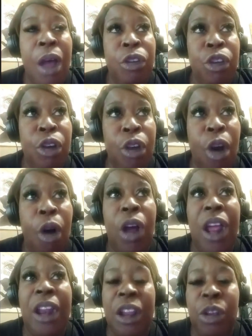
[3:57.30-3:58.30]
you know.
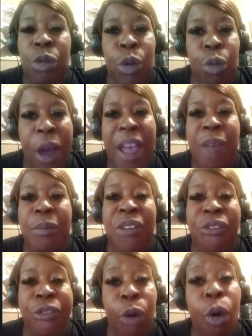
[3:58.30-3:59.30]
And this was way
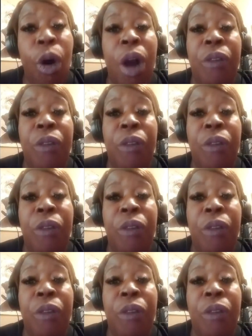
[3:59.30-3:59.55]
before